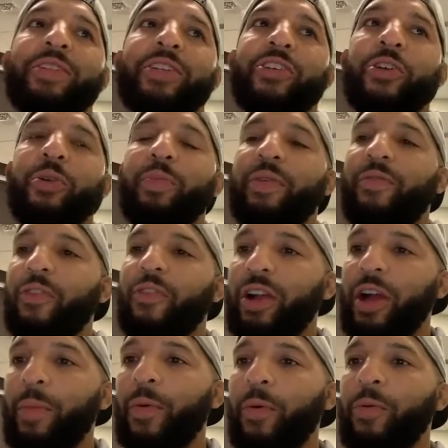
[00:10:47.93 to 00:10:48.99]
I went to Cuba for a
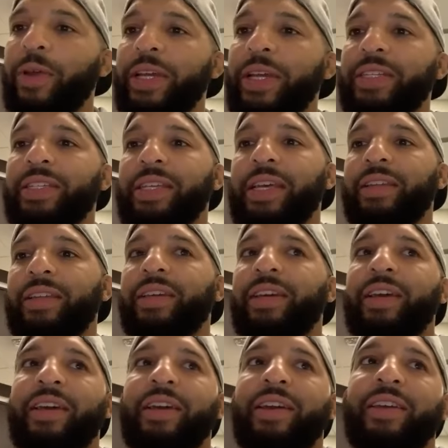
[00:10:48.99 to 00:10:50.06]
couple of weeks, and,
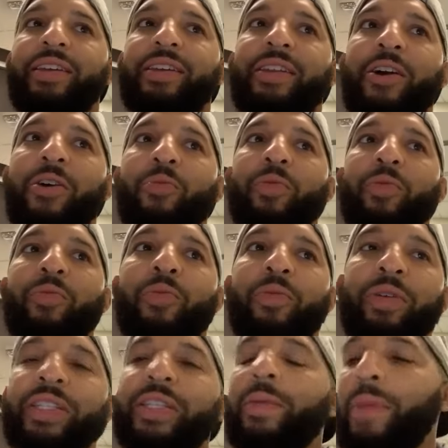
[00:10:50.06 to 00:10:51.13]
you know, we
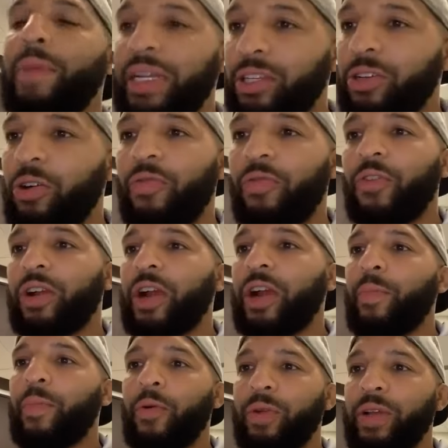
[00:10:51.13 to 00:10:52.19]
went to Mexico for a
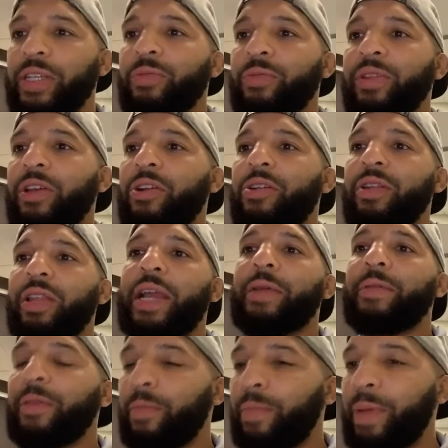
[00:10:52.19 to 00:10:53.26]
couple of weeks when they're
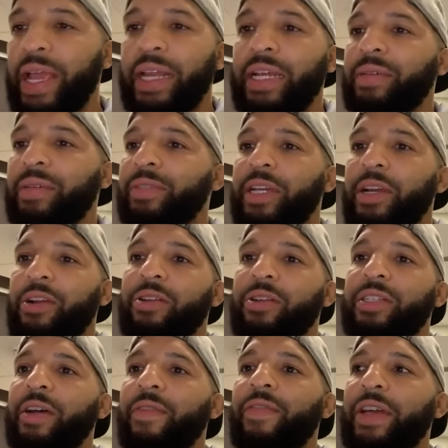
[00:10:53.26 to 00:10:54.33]
like the Pan Ams there and
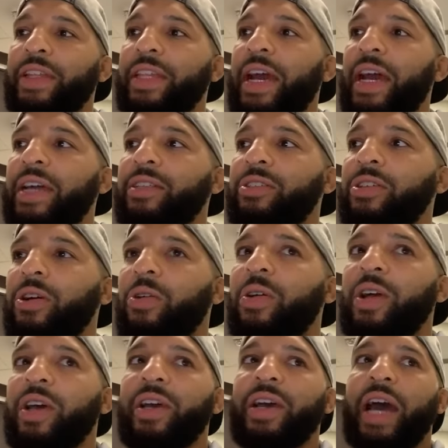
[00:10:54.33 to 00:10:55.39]
stuff like that. So
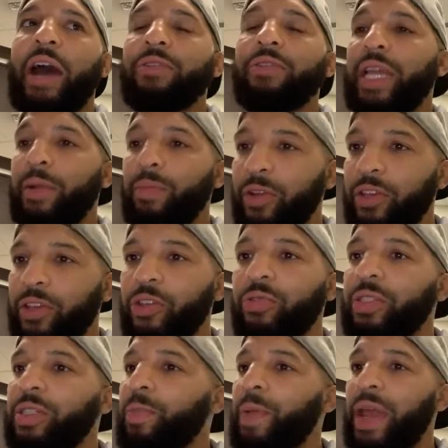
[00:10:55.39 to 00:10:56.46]
I was able to
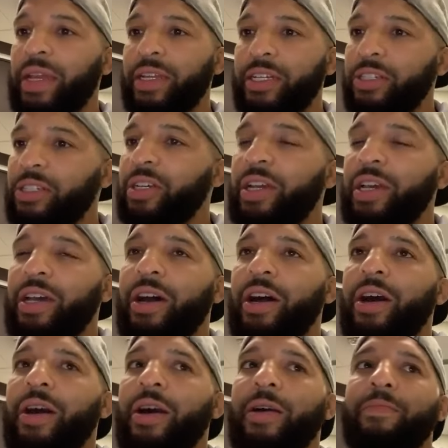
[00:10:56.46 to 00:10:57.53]
use Spanish.
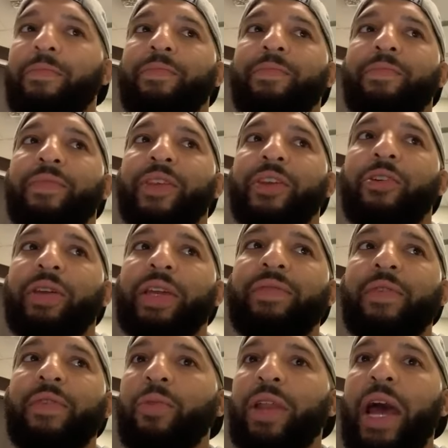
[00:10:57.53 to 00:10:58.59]
You know,
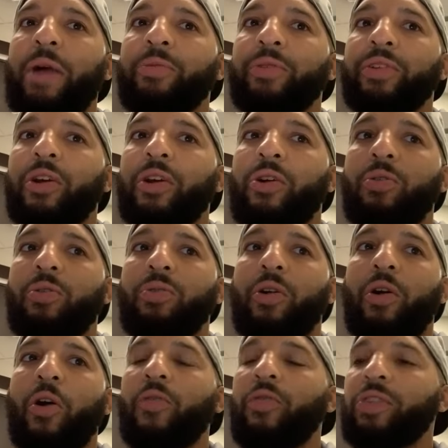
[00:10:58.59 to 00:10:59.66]
even when I would go
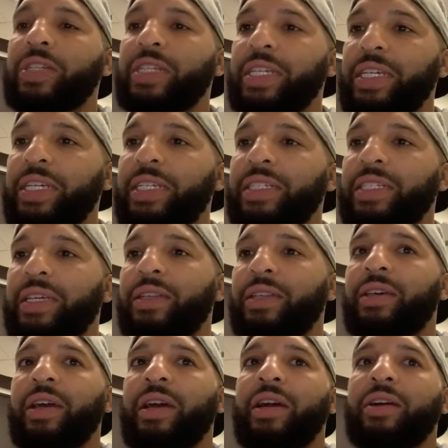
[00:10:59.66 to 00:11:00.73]
overseas and